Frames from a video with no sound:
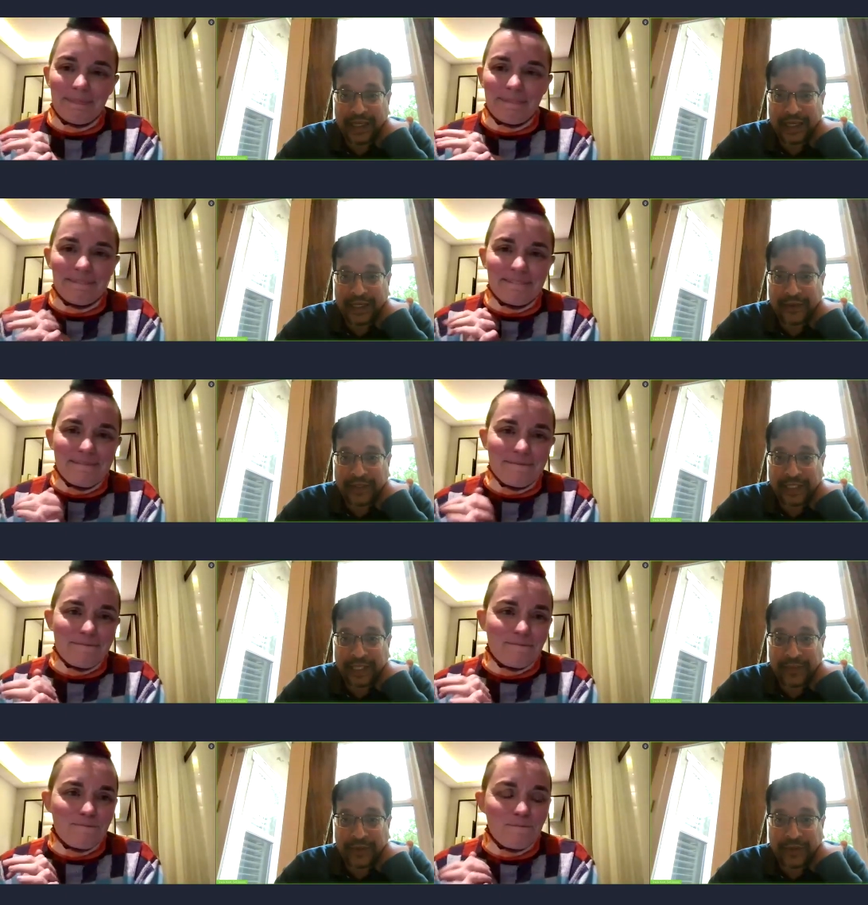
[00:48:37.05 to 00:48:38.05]
Speaker 1: and I
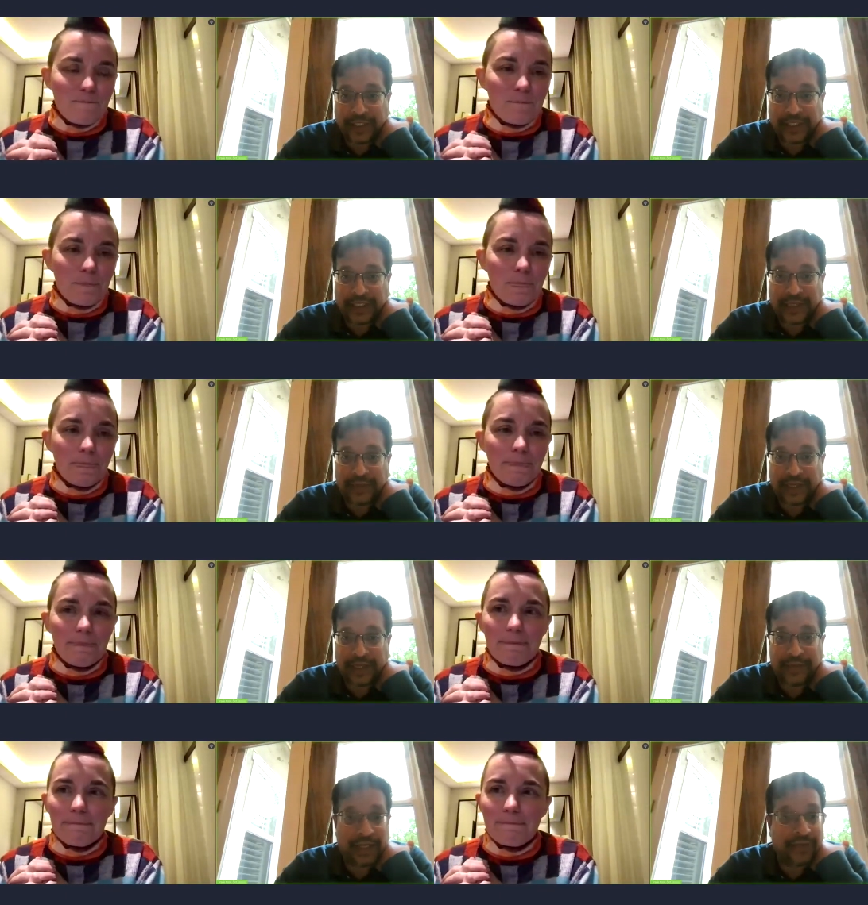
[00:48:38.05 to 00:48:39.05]
don't see any more questions
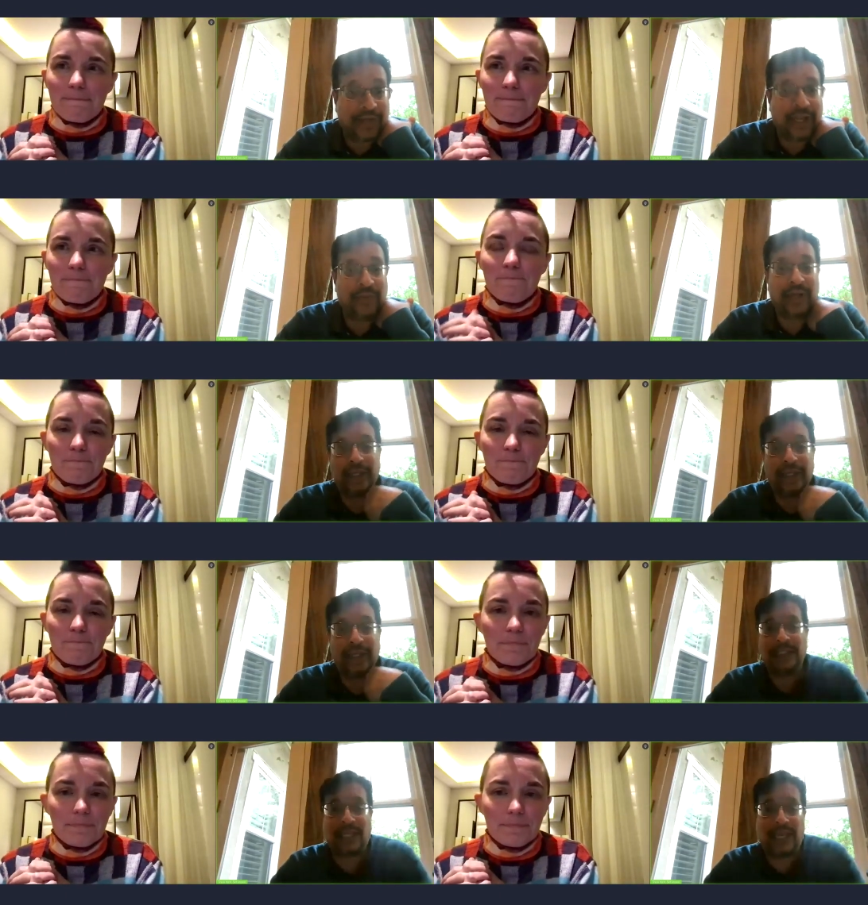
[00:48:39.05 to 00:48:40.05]
coming in. But if
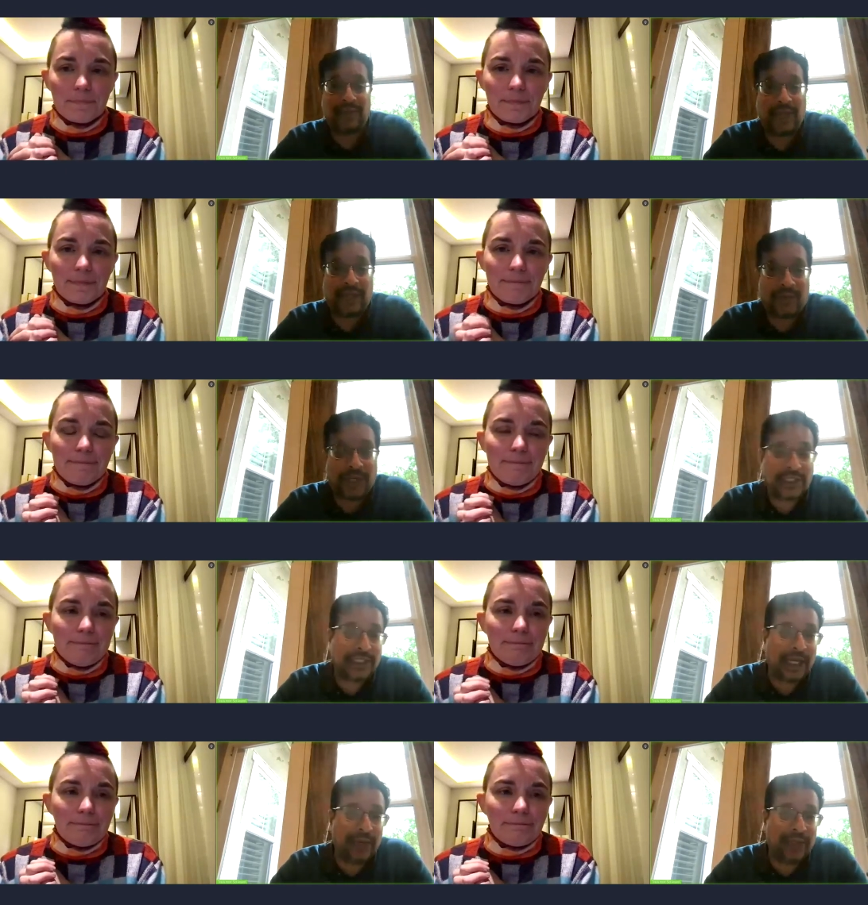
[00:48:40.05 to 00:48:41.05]
anyone does have any
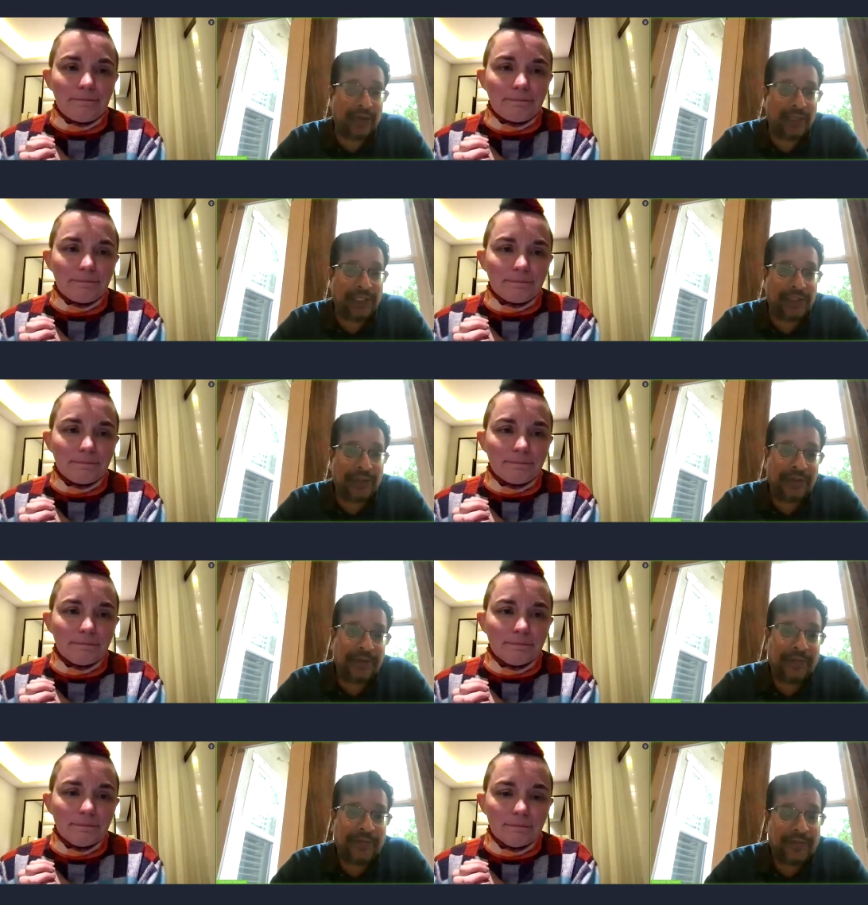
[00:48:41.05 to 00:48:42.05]
questions, how would they reach
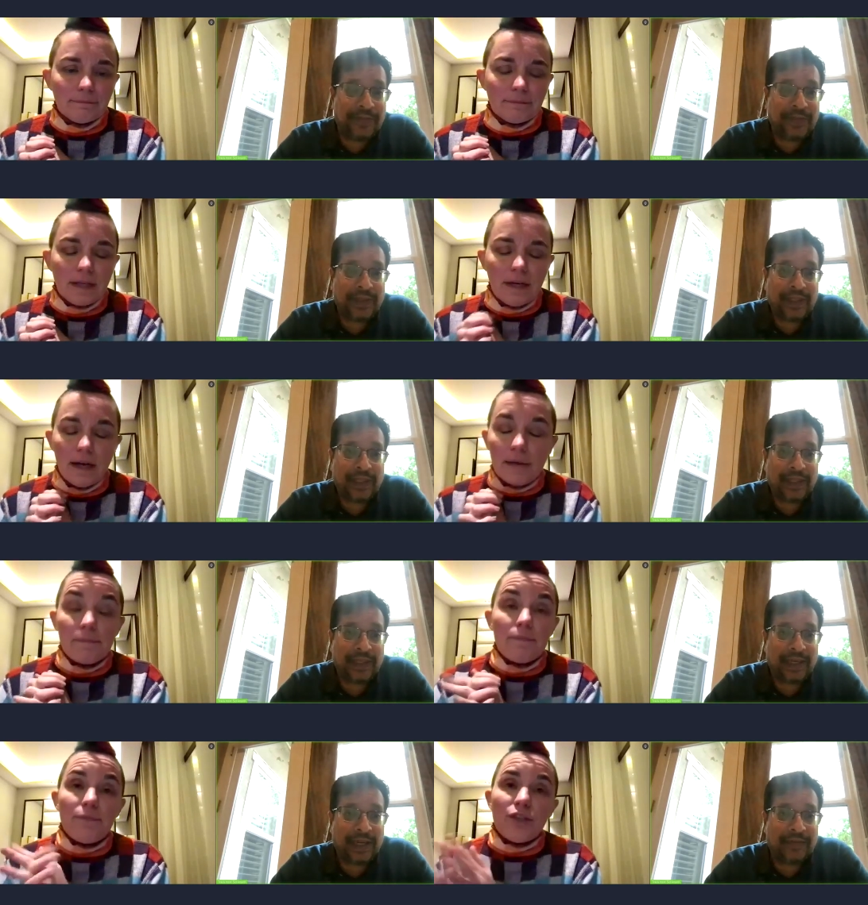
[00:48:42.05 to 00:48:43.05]
you?
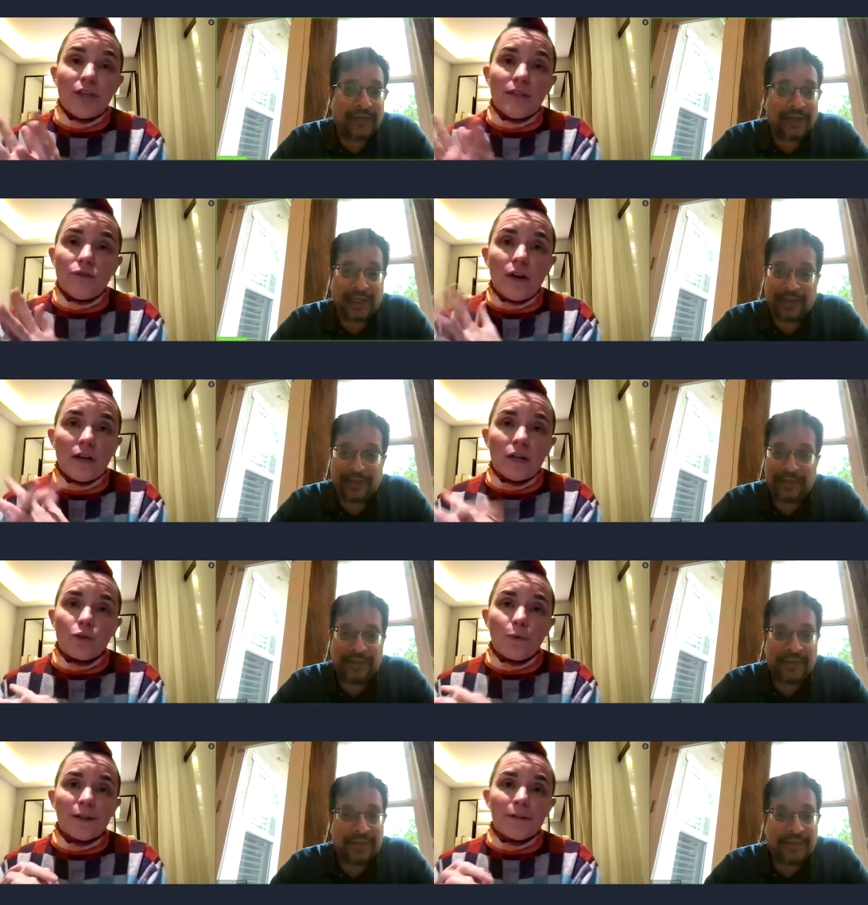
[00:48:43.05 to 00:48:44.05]
Speaker 2: Uh,
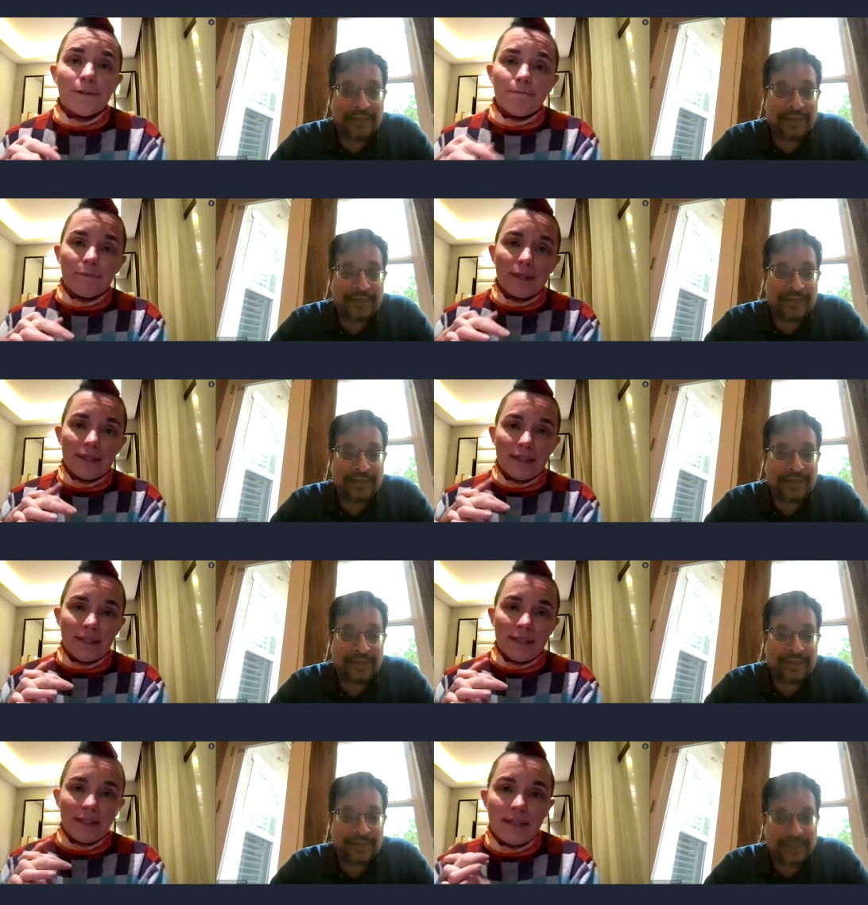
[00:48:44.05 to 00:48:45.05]
Jessitron on Twitter
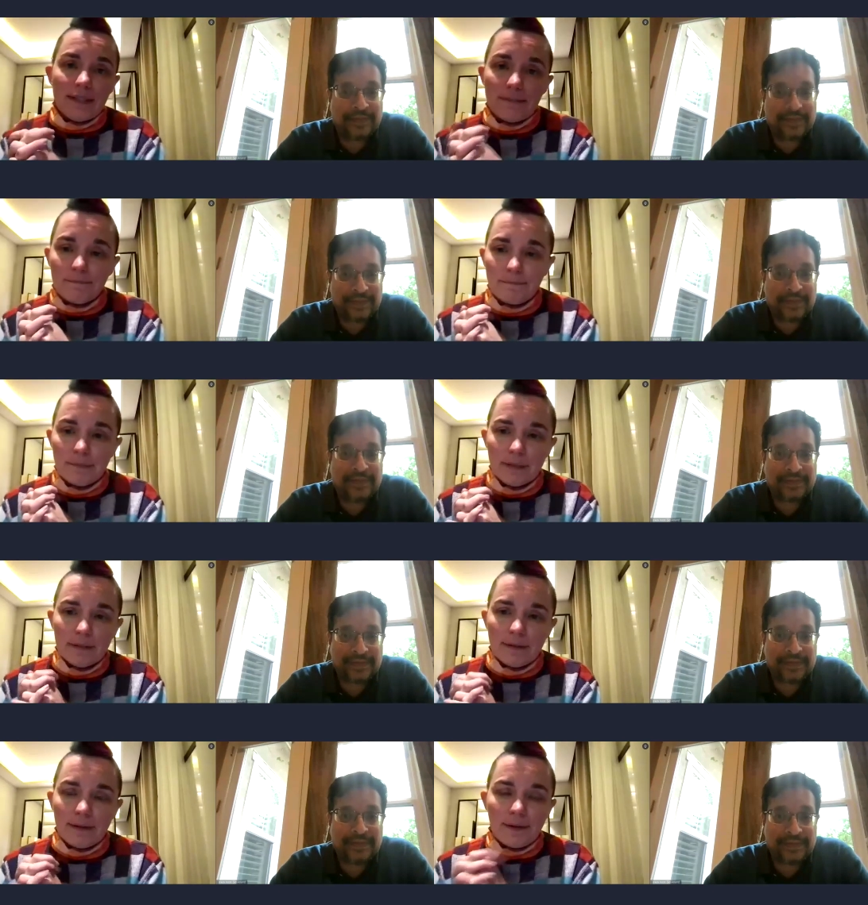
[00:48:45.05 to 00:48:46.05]
is easiest.
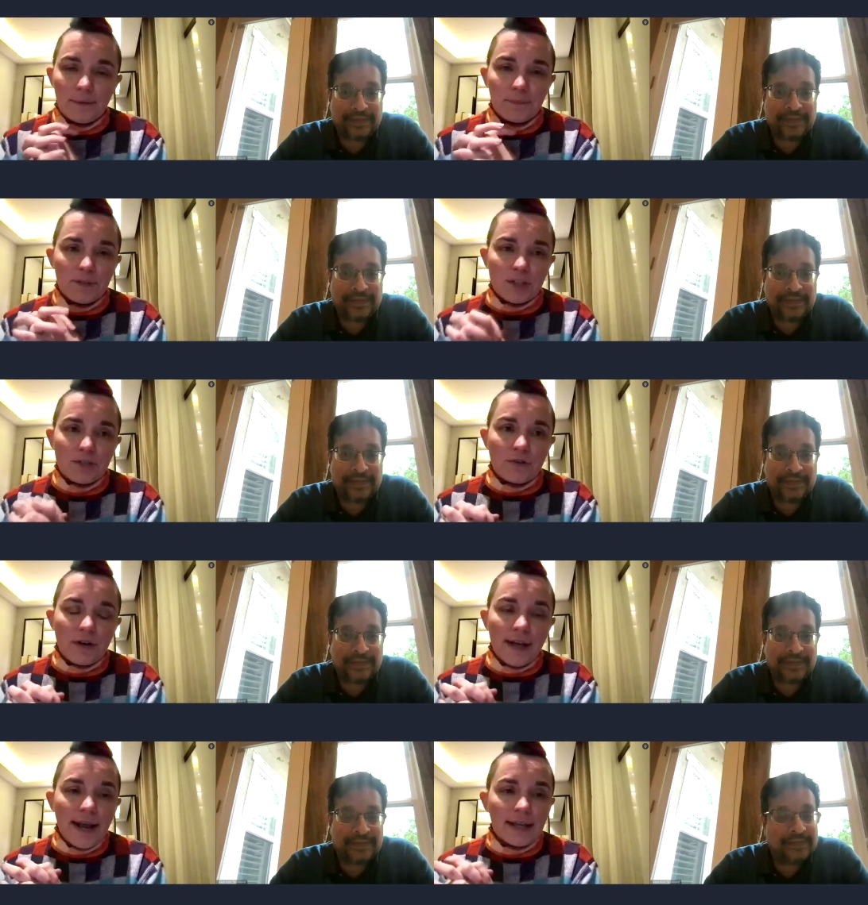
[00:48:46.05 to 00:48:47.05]
Um,
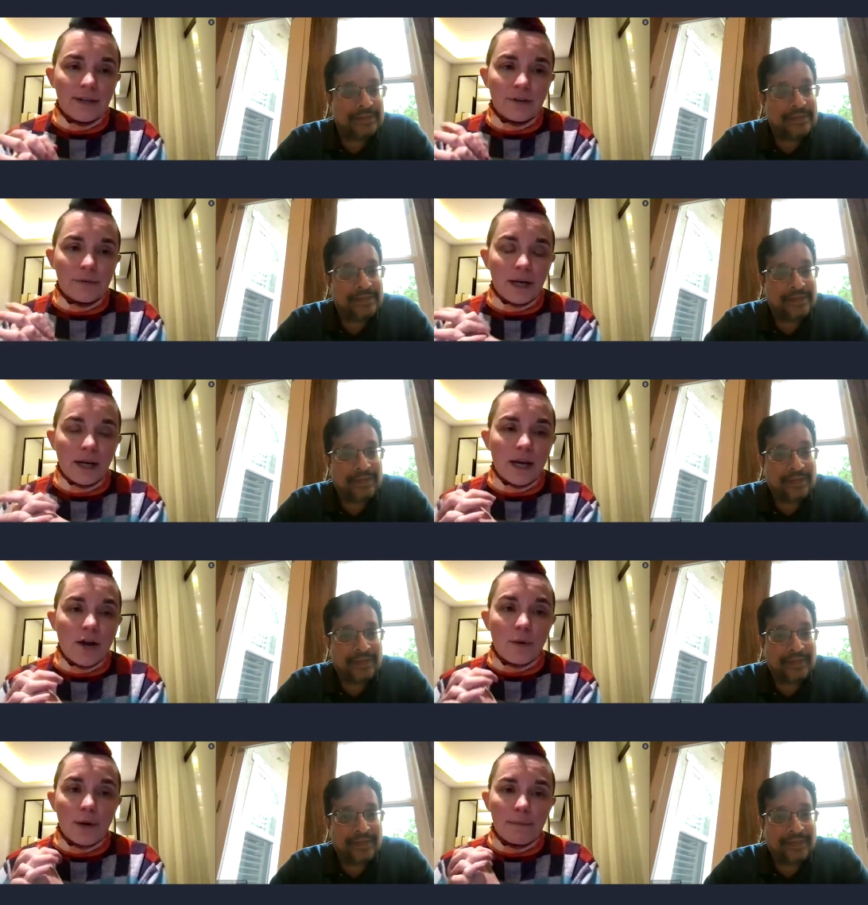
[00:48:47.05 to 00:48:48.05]
Jessitron at
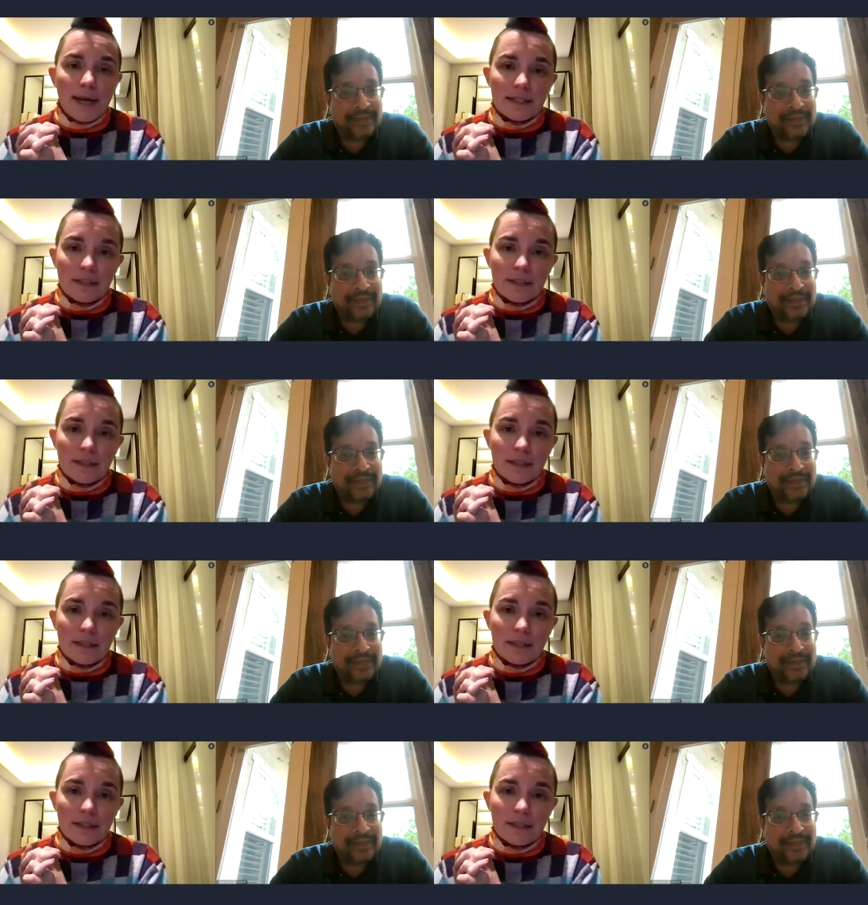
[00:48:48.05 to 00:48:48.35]
hachyderm.io on